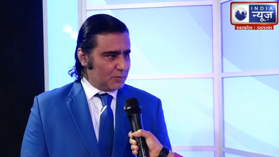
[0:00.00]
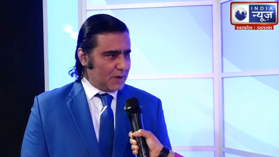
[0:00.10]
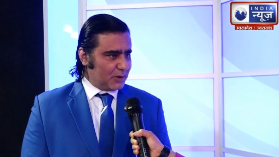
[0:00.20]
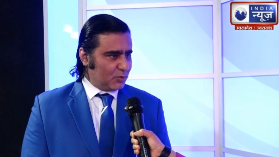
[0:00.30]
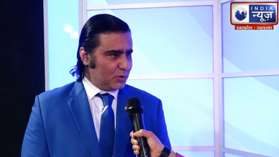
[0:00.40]
you get
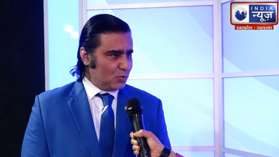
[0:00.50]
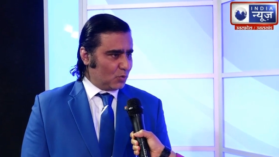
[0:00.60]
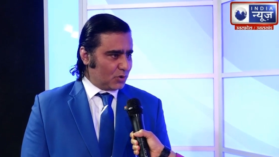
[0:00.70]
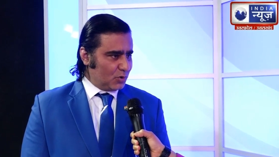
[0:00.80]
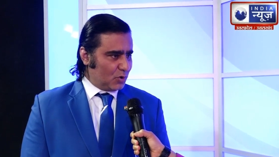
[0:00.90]
back, you can do
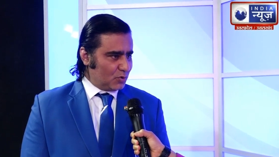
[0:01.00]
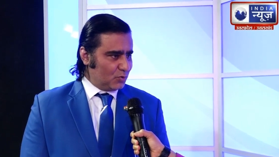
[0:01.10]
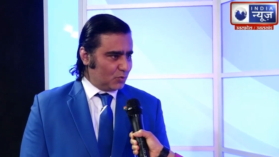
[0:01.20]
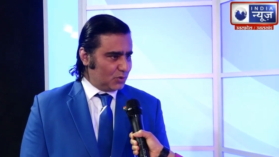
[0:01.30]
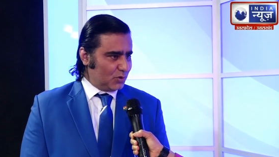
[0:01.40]
what you want to
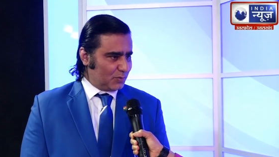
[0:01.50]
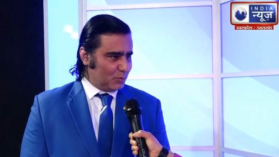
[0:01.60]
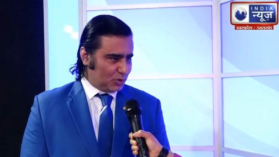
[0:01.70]
do with your